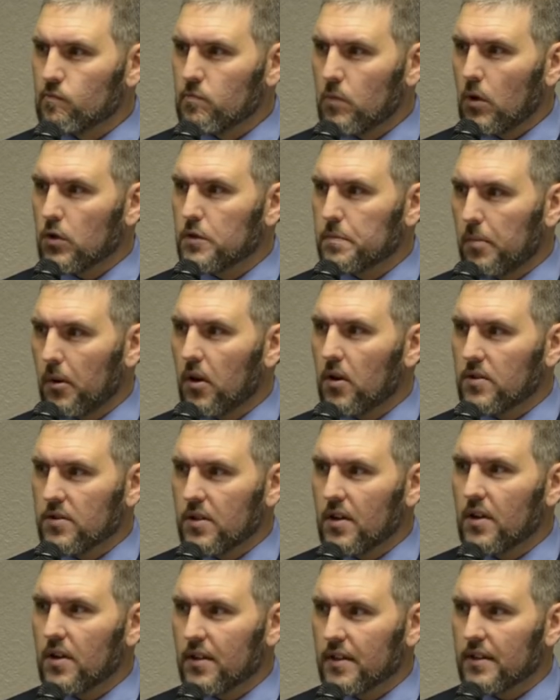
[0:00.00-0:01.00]
Most bars
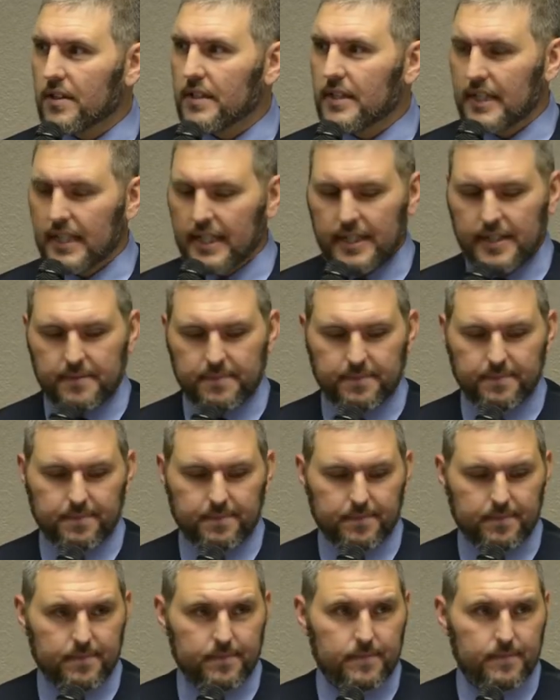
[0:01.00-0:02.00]
are? Yeah.
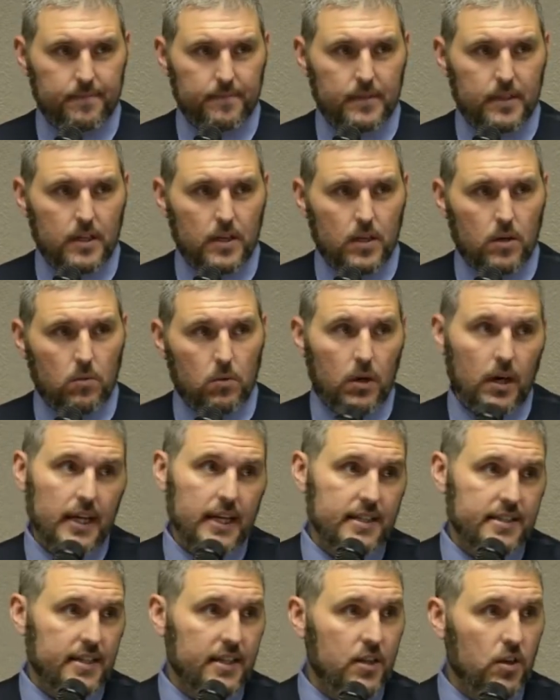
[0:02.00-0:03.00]
Well, I
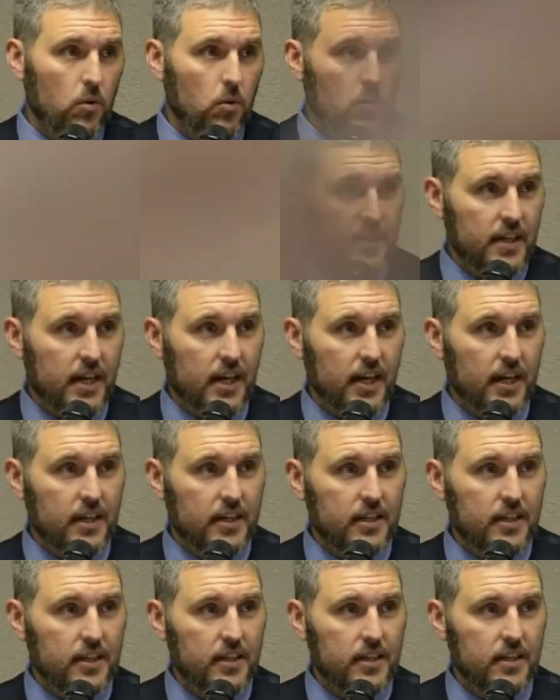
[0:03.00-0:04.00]
guess they know where to attack,
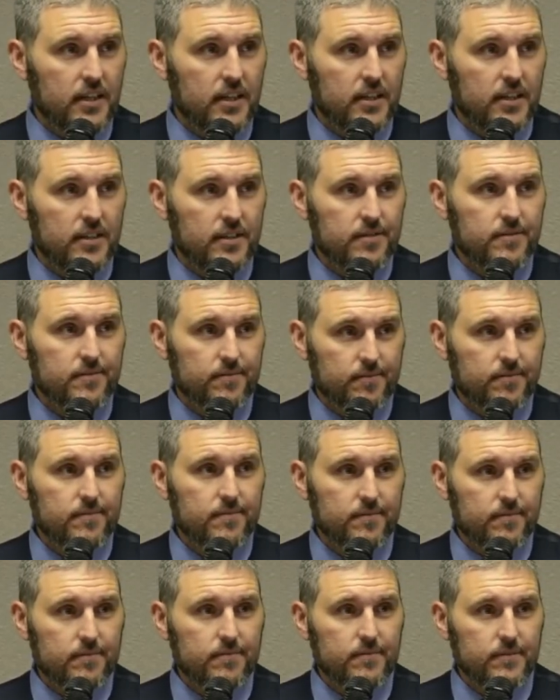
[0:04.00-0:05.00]
yep.
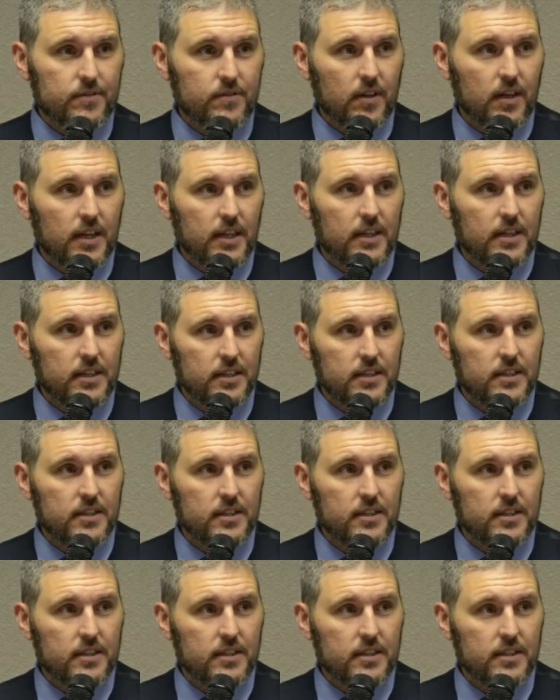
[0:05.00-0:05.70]
right?